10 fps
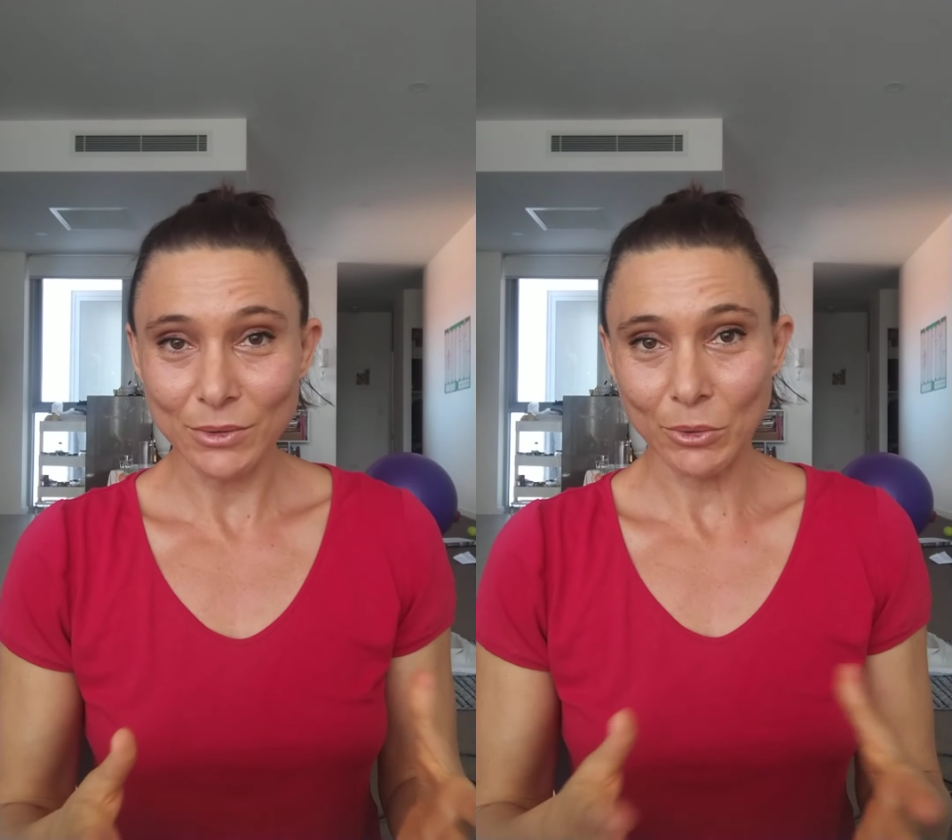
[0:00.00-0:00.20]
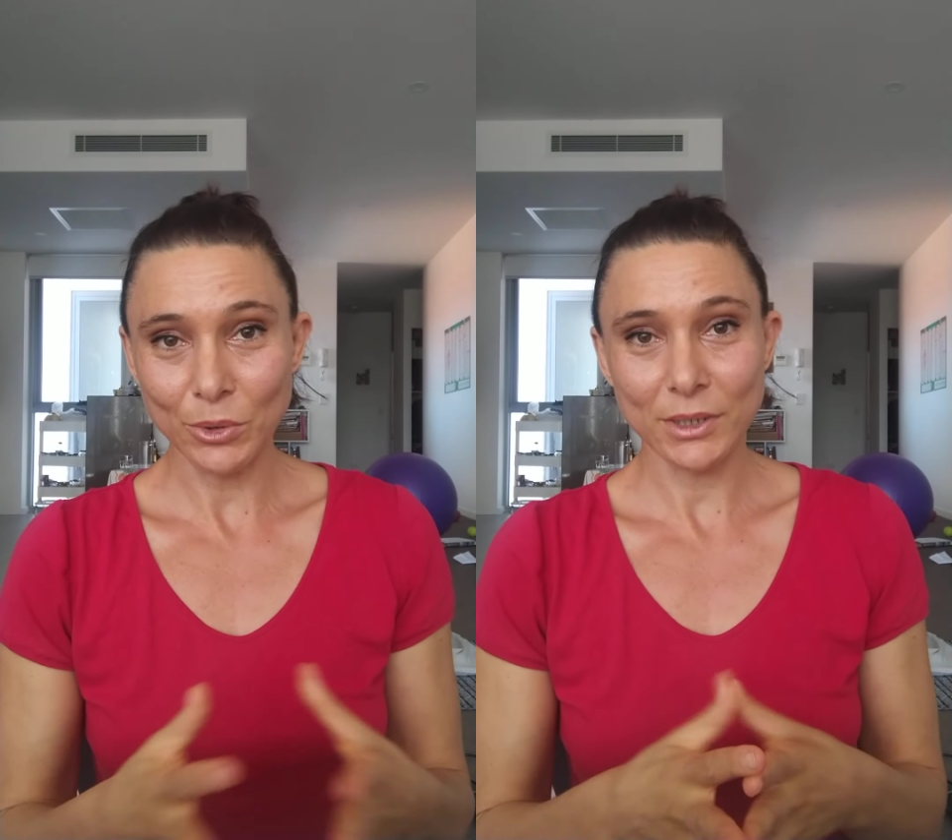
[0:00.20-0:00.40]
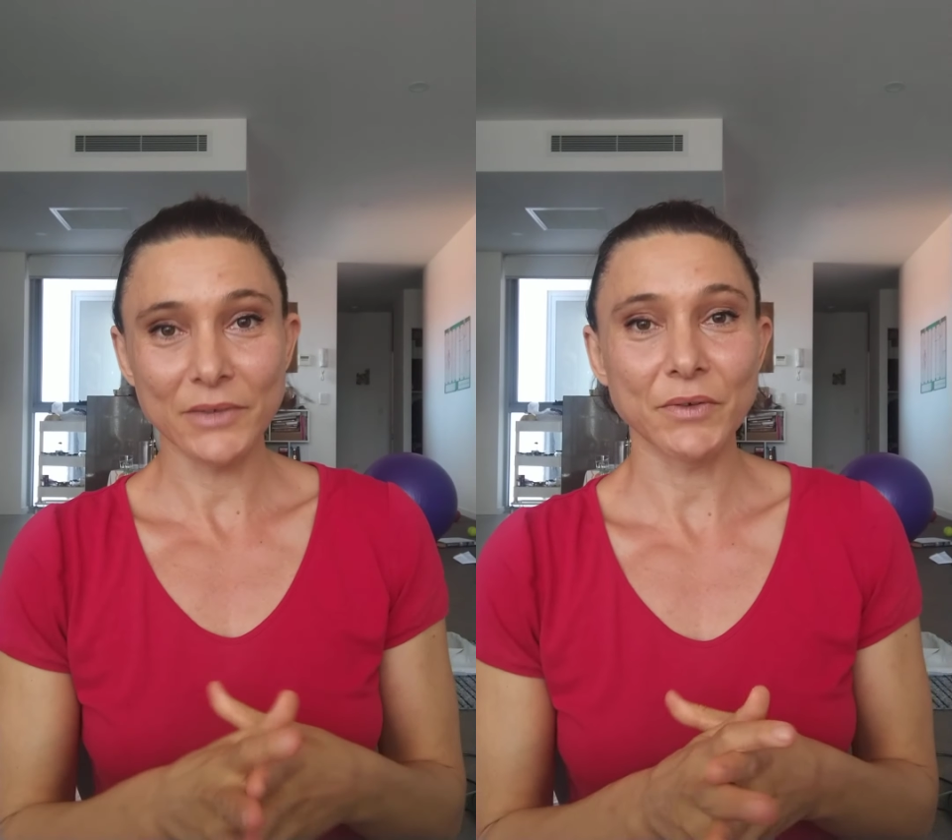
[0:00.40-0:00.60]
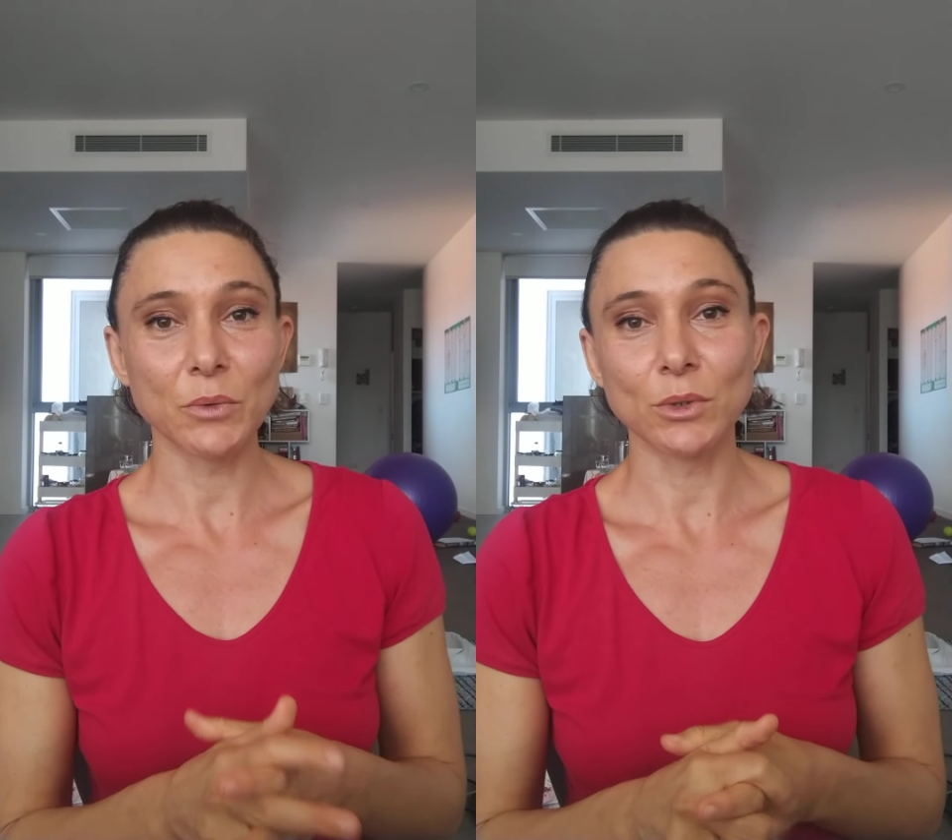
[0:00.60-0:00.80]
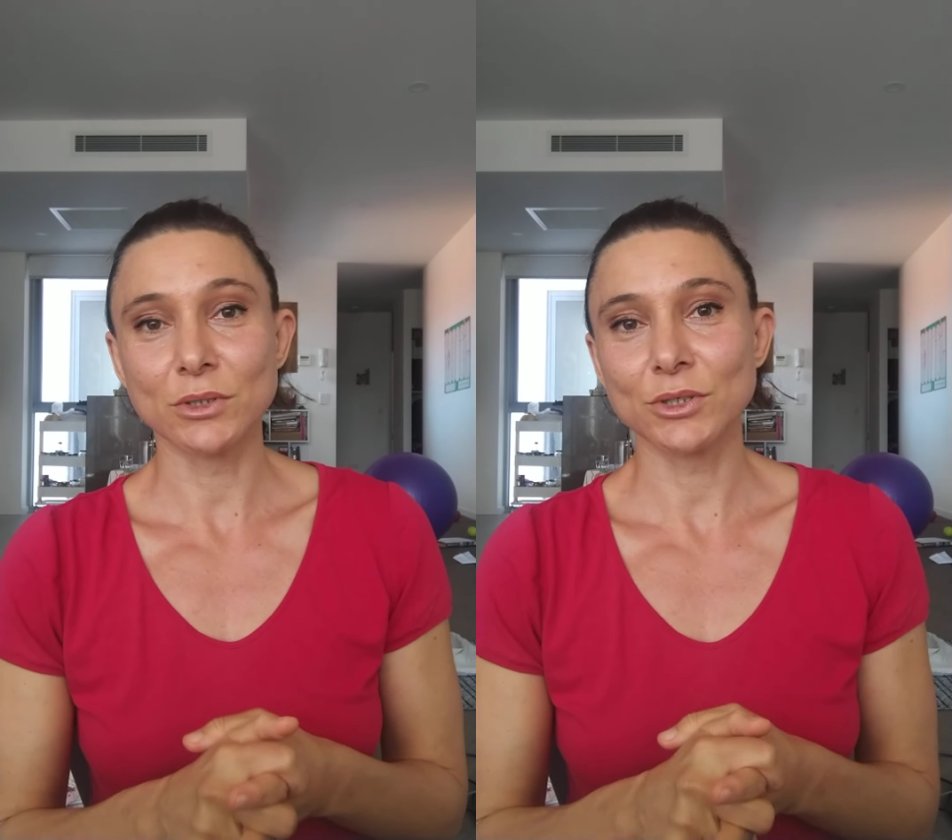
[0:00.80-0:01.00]
or if I
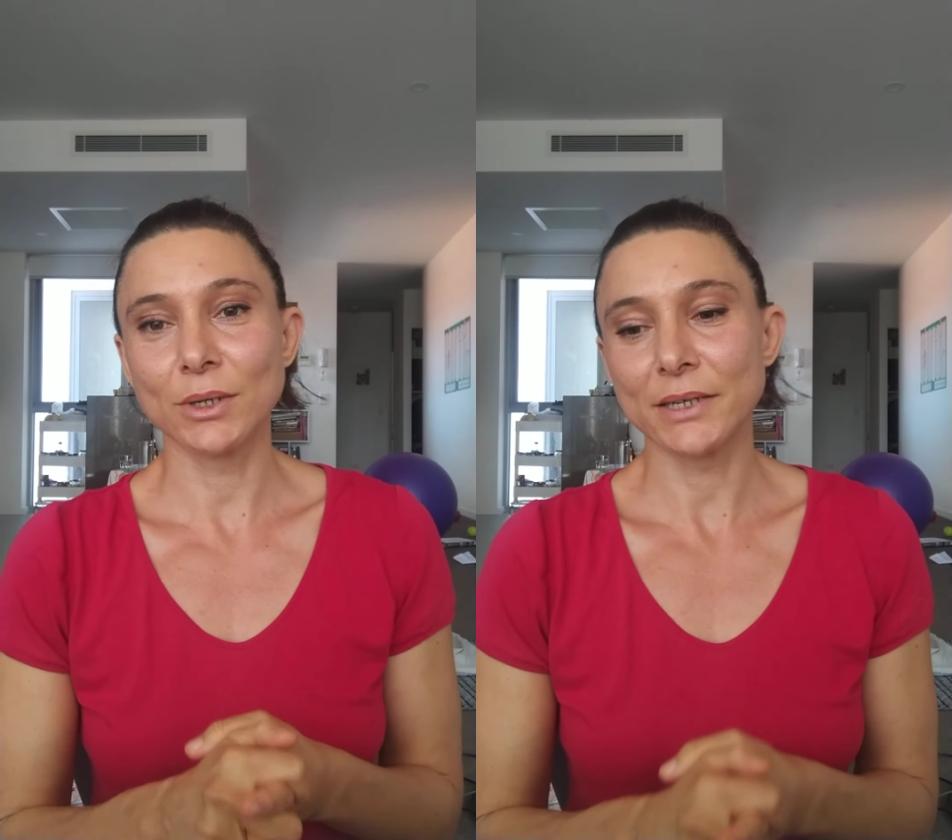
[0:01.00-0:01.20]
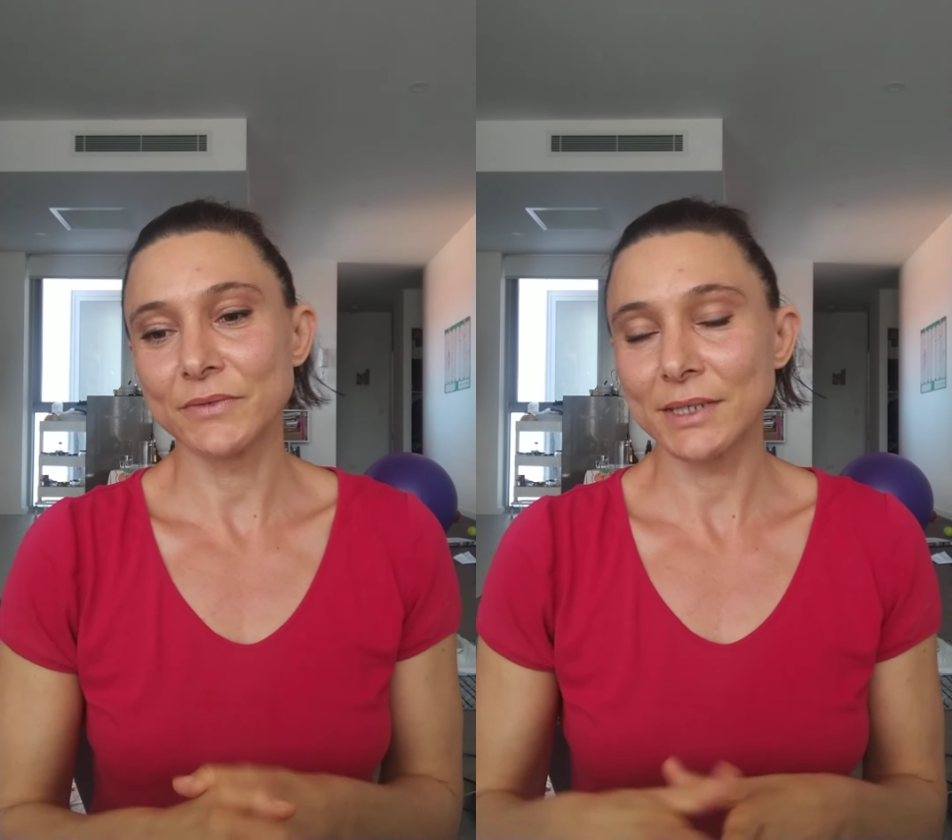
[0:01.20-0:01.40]
want to lift